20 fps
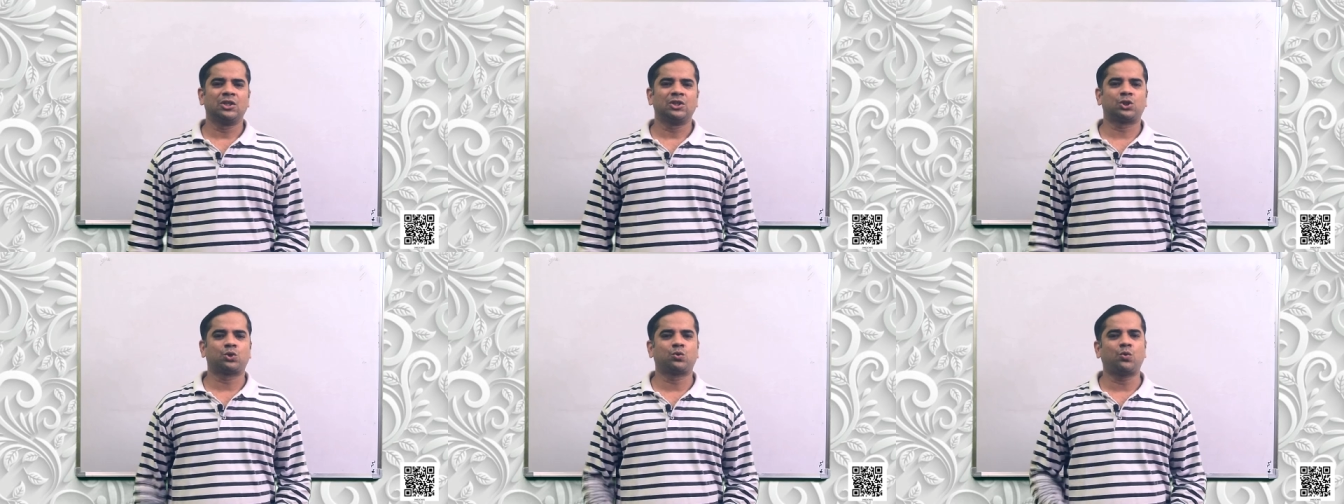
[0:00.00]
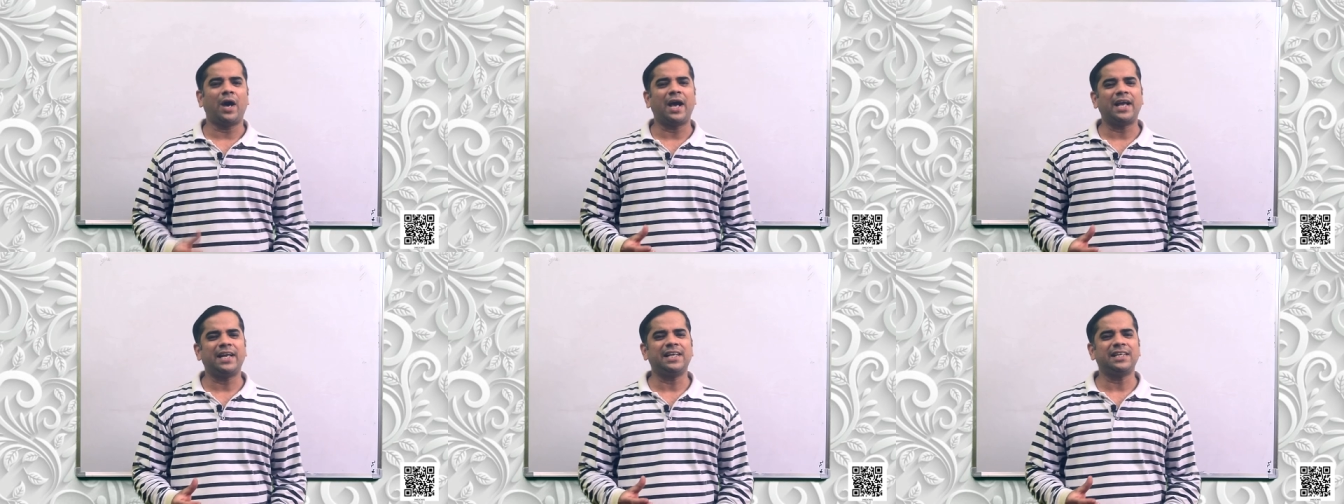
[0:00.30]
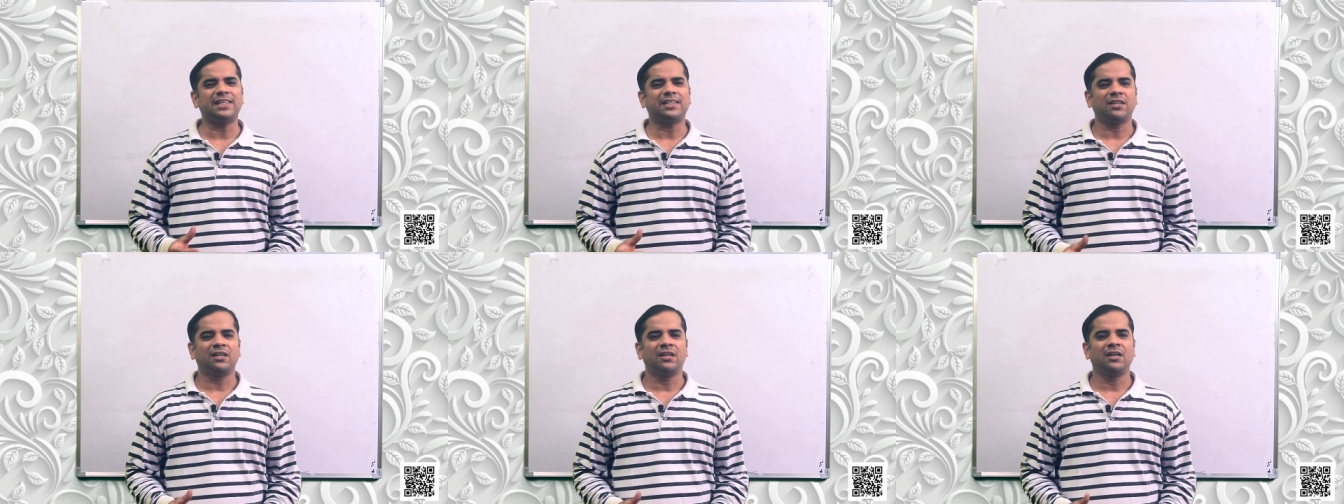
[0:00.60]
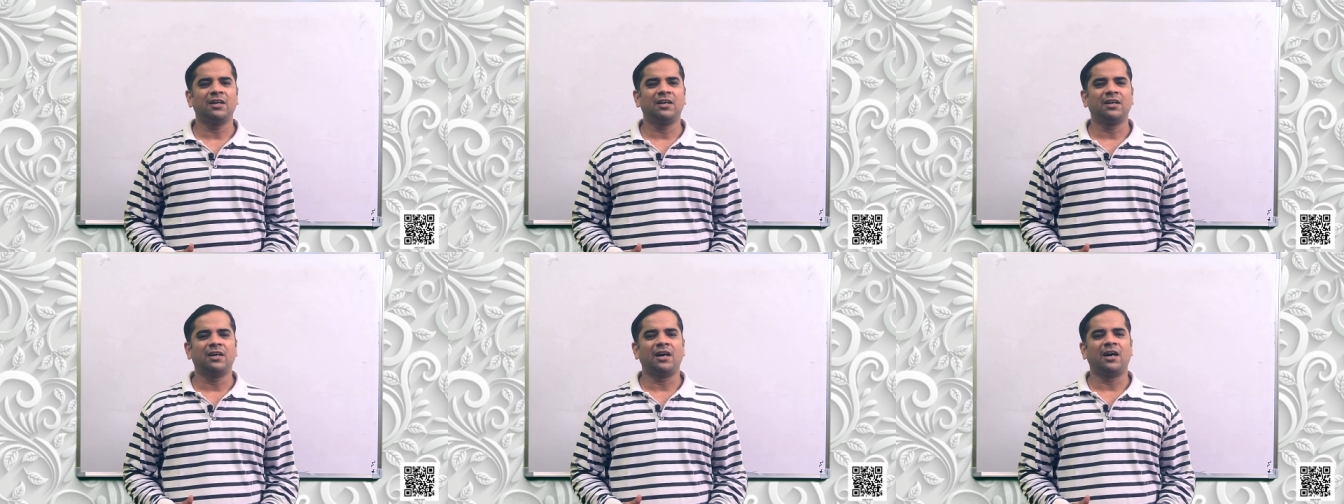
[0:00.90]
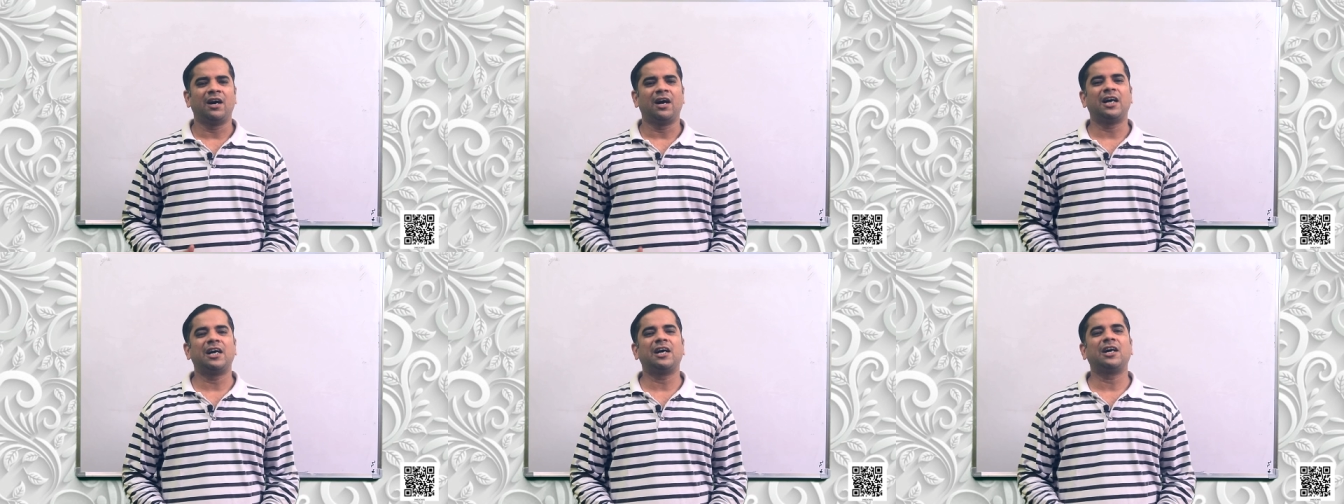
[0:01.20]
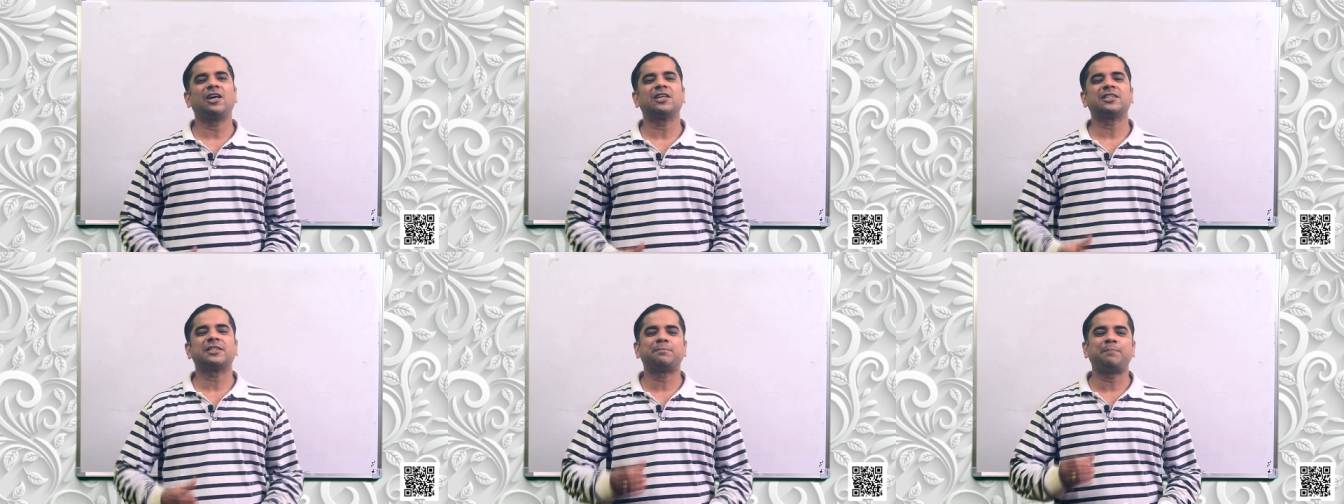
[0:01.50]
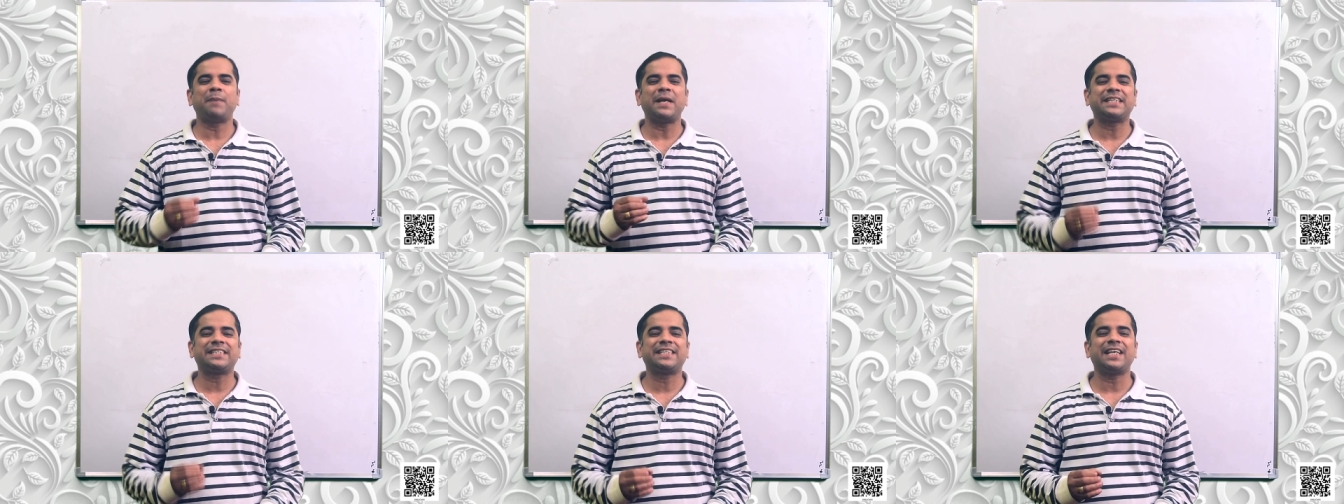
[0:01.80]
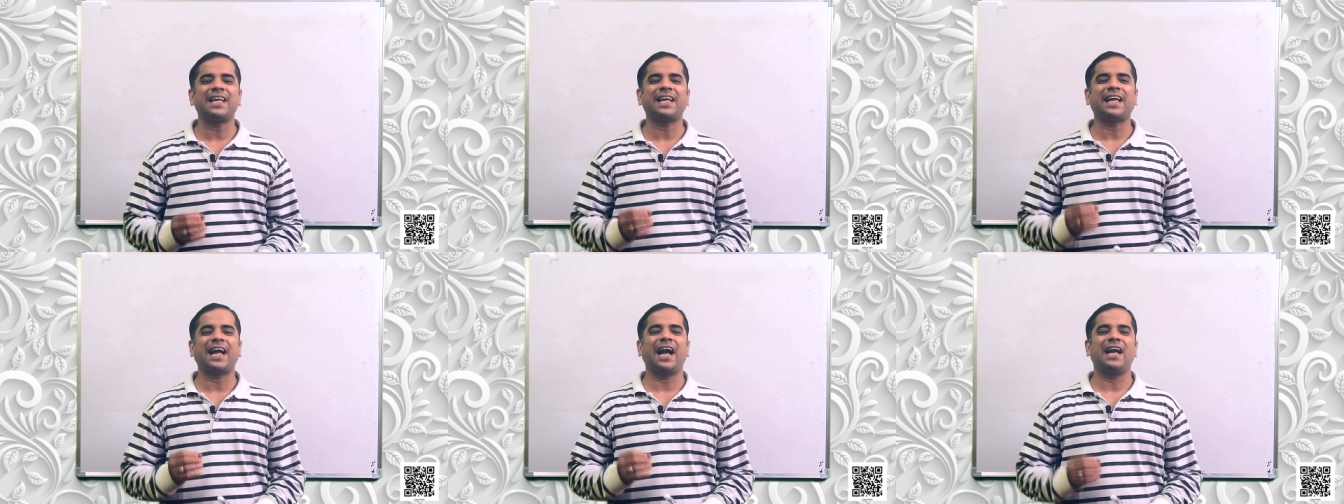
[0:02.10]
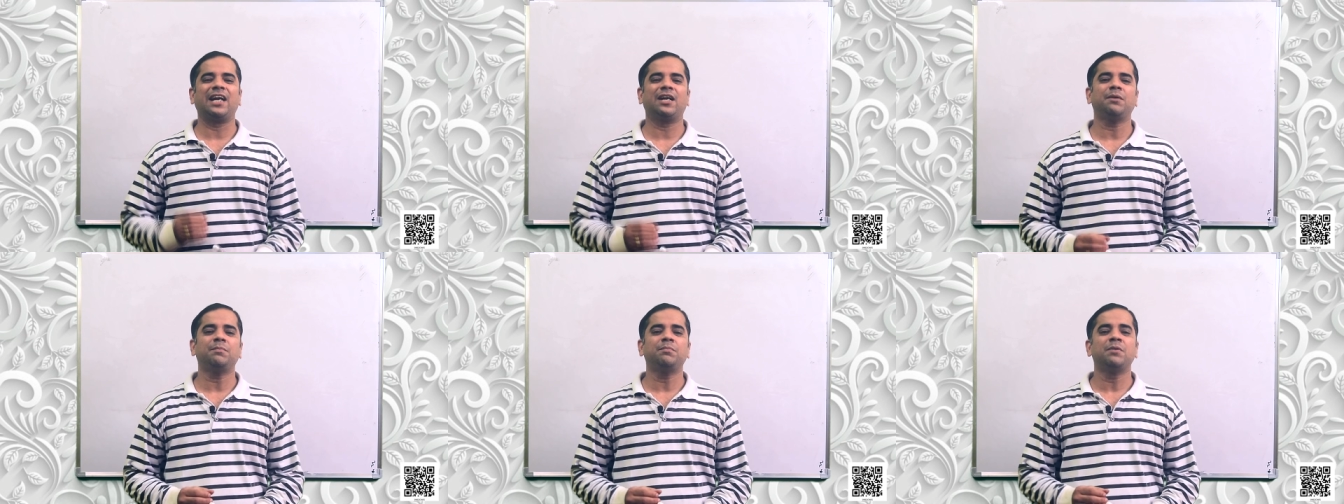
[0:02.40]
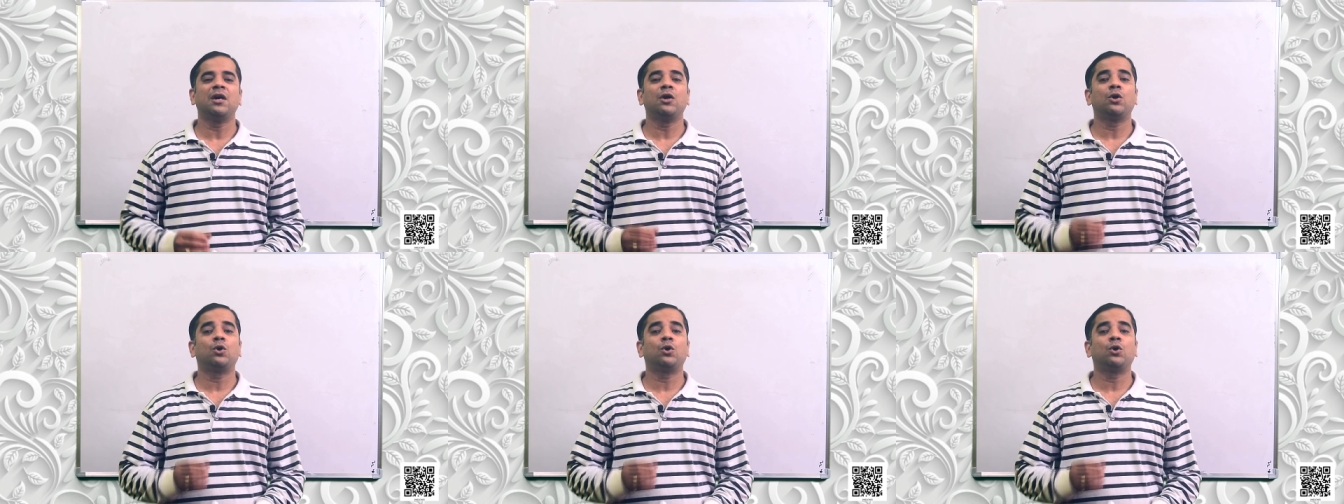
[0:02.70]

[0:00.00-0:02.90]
Square is a special kind of